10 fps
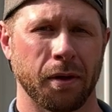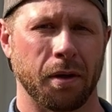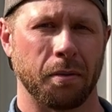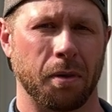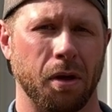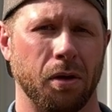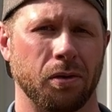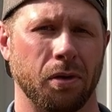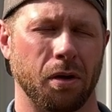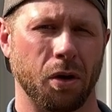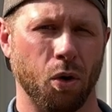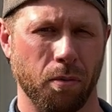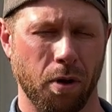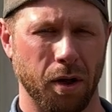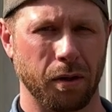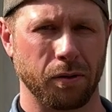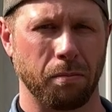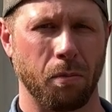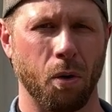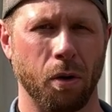I'm going to start incorporating this
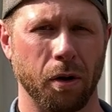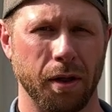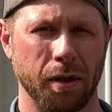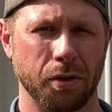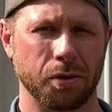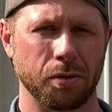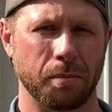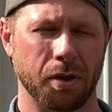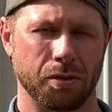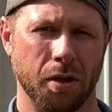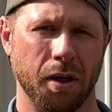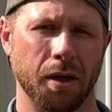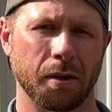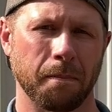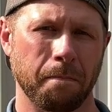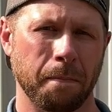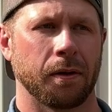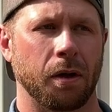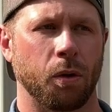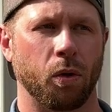more into my training.
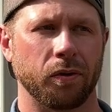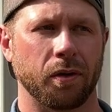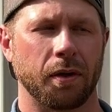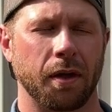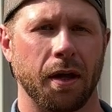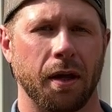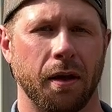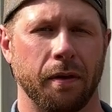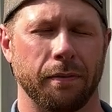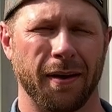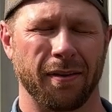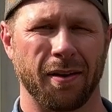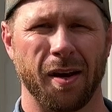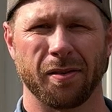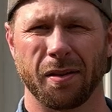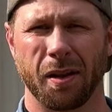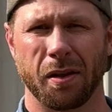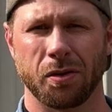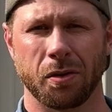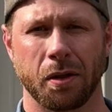It wasn't a fantastic day of
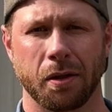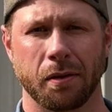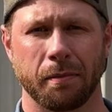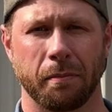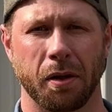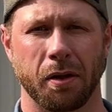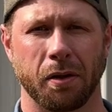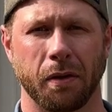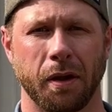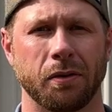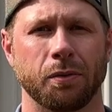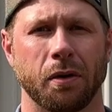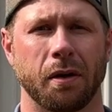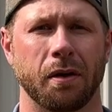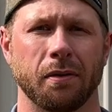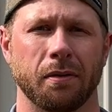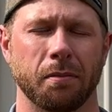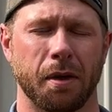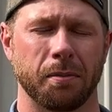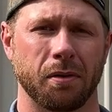shooting, but that is what it is. And
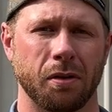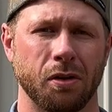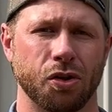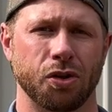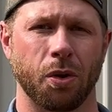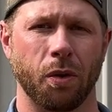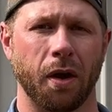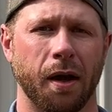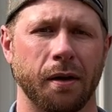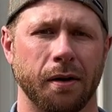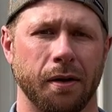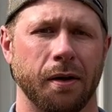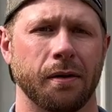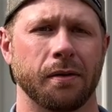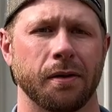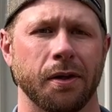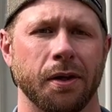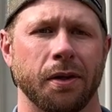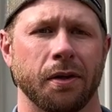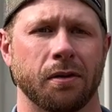sometimes it's good to show that on
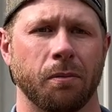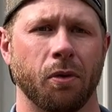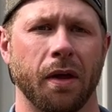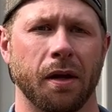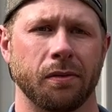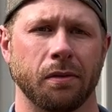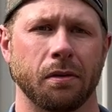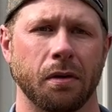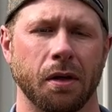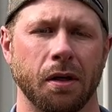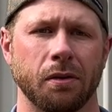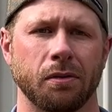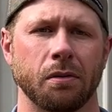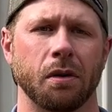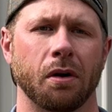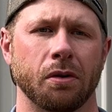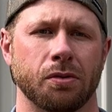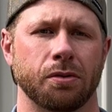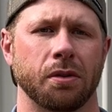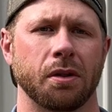someone that is learning and is new to
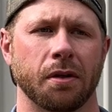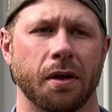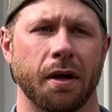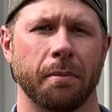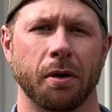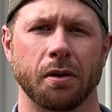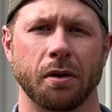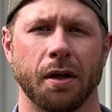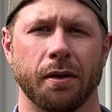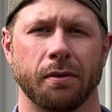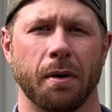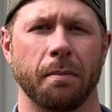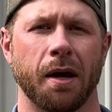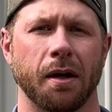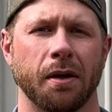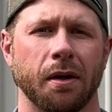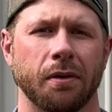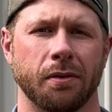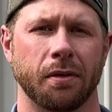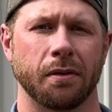archery. I have my good days and my bad
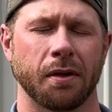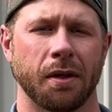days, and